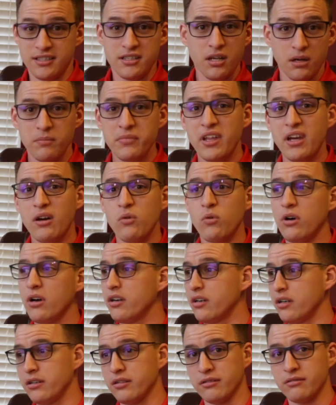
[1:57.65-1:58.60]
dump that
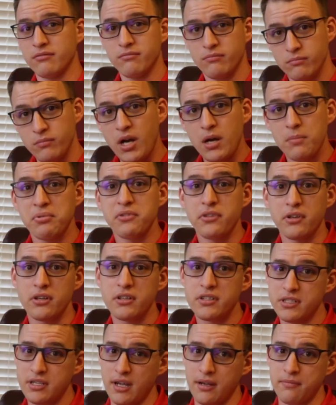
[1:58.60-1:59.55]
water and mop a
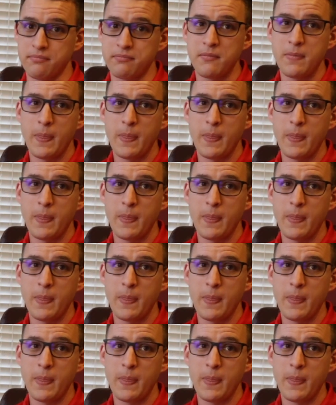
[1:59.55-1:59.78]
third time.